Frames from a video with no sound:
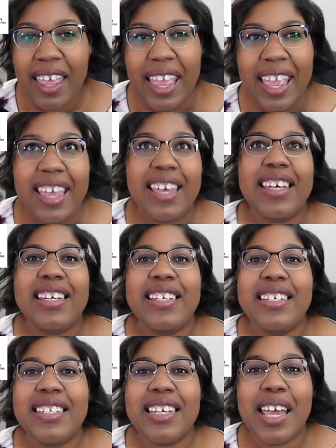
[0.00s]

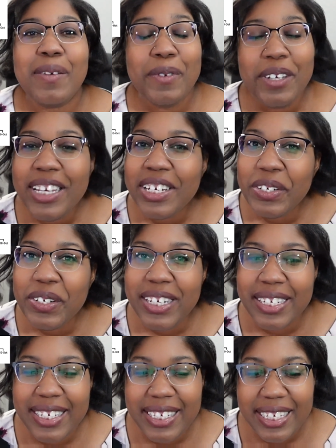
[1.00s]
And I'm really
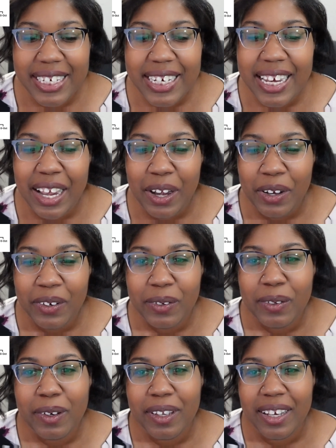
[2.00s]
interested to see
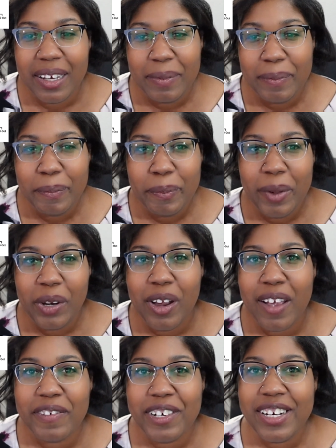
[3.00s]
how my
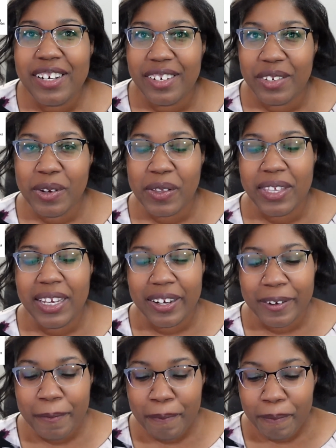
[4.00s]
graph changes throughout the year.